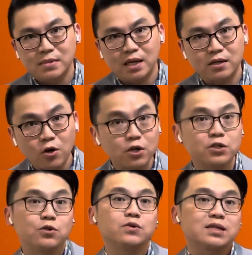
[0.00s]
And God
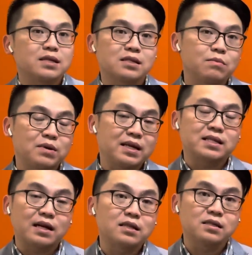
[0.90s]
used us to
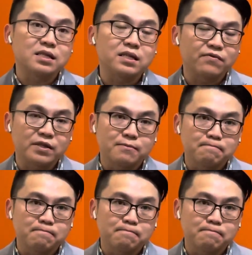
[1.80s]
bless others even.